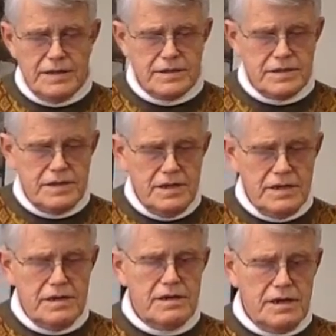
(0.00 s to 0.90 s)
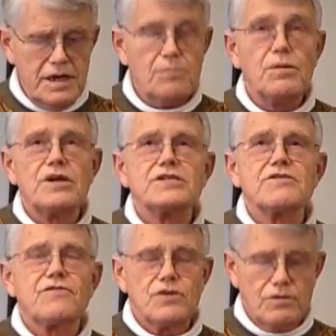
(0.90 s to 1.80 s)
as a tender and
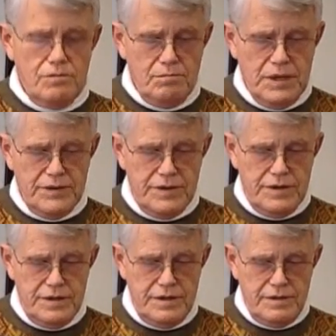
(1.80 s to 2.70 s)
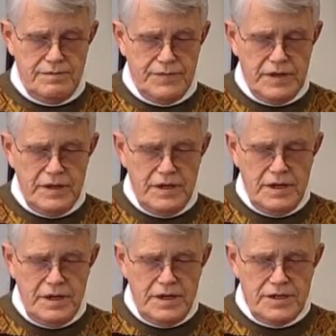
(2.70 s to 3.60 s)
merciful mother.
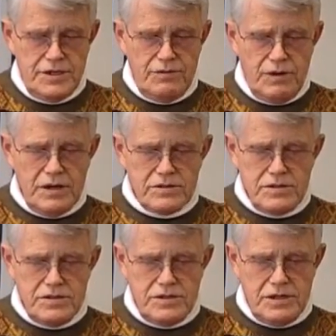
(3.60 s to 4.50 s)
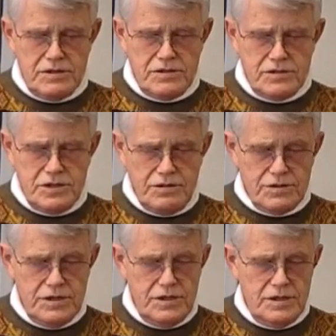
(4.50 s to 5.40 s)
She rocks her sick
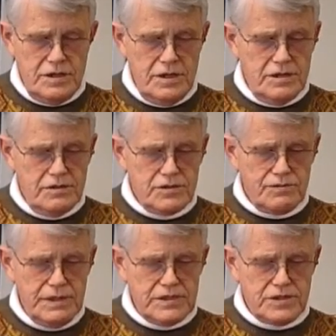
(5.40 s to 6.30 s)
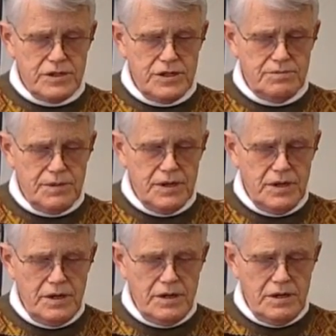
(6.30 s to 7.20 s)
children into sweet sleep
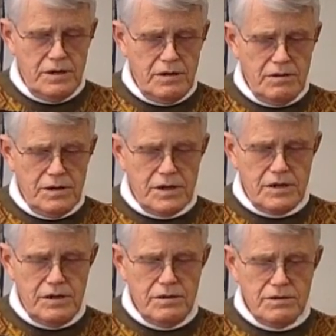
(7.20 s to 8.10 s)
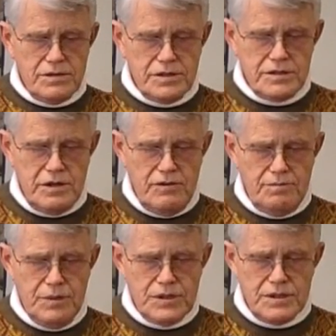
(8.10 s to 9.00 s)
on her cold,
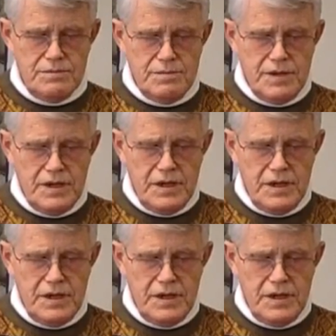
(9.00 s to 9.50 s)
soft bosom,